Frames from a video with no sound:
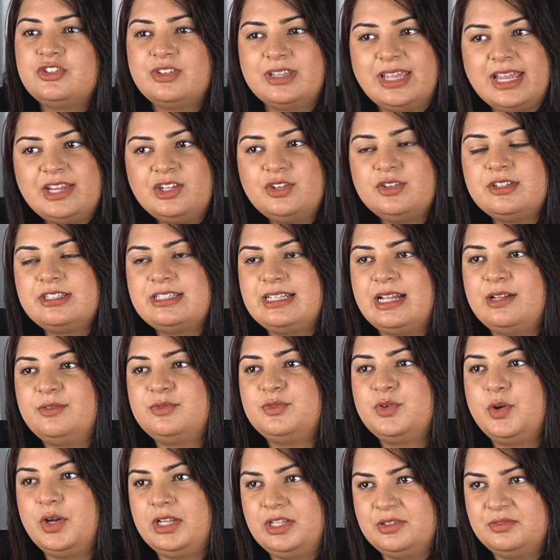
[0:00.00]
So get
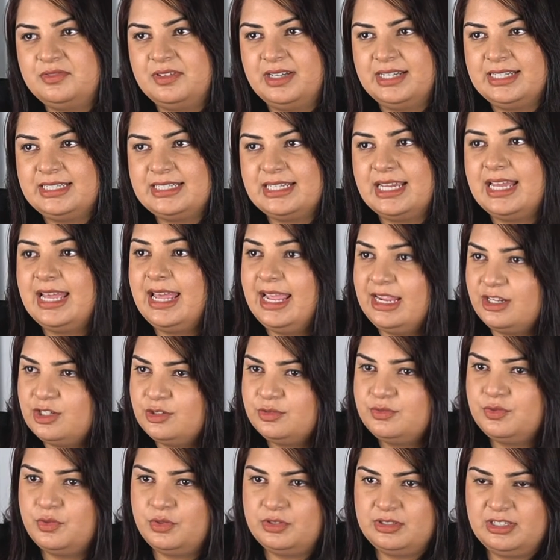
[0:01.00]
yourself qualified
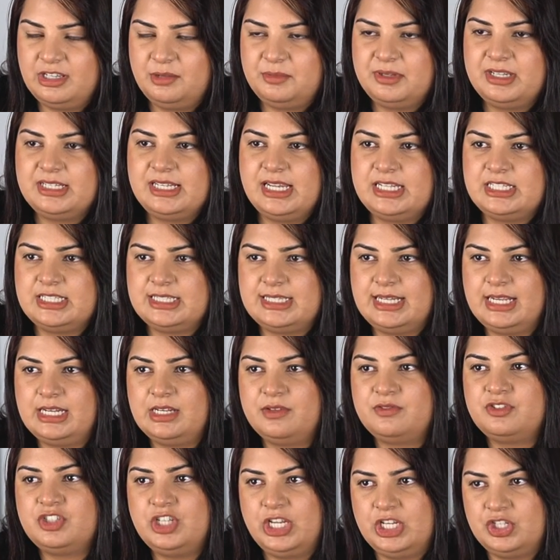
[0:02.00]
ahead of forthcoming
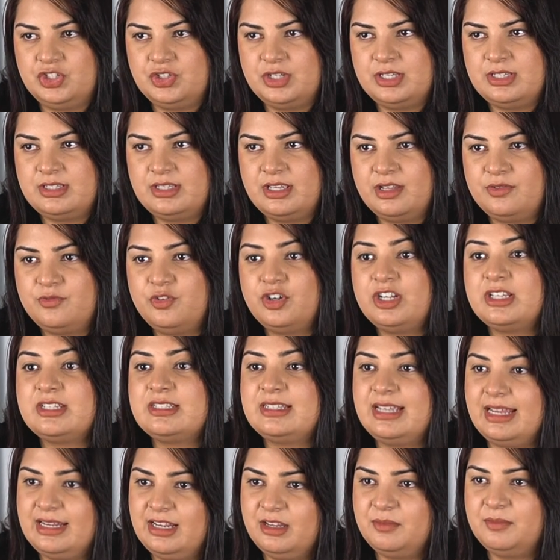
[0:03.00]
legislative changes for
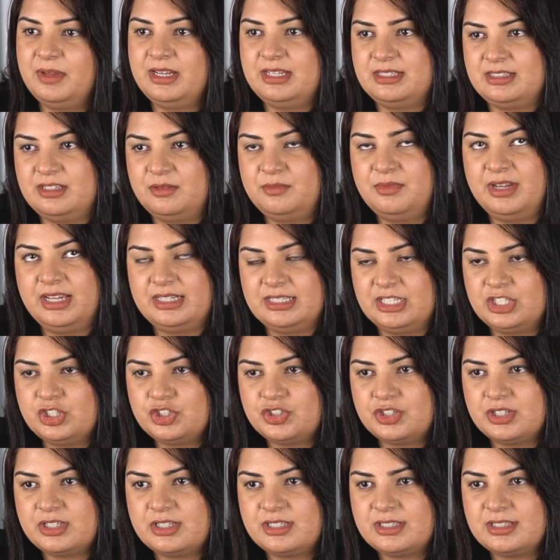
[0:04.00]
aesthetic medicine
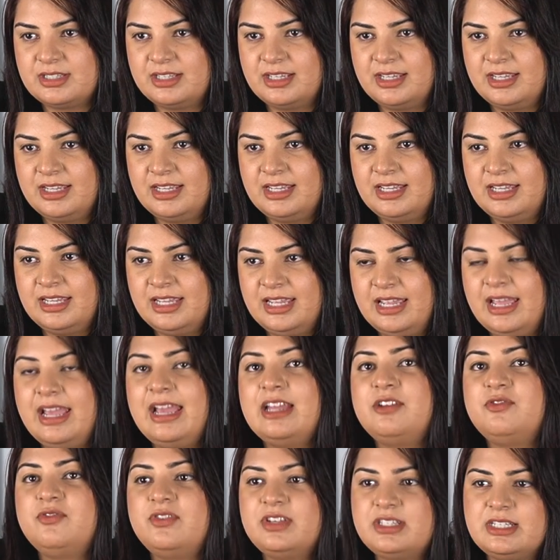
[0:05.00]
practitioners
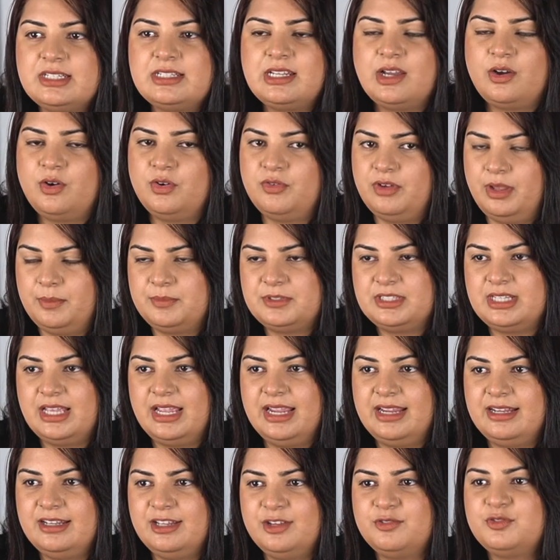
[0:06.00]
and visit our
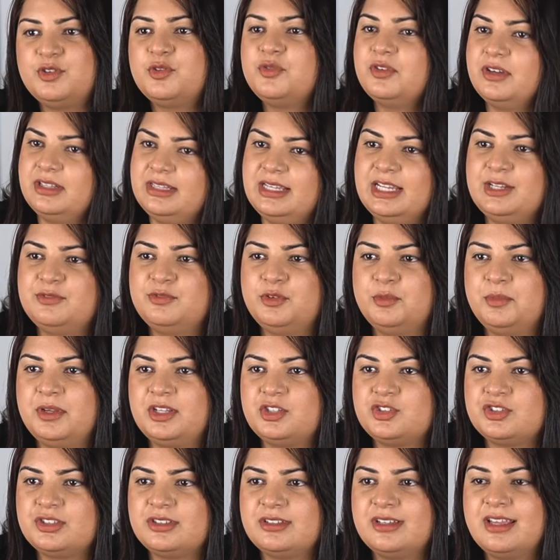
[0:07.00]
website for further
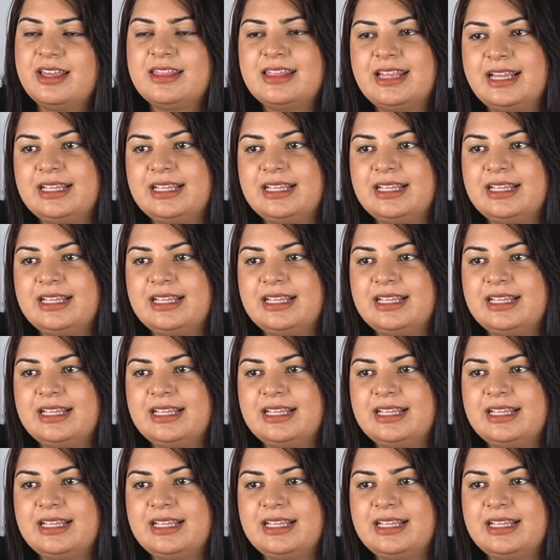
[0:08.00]
information.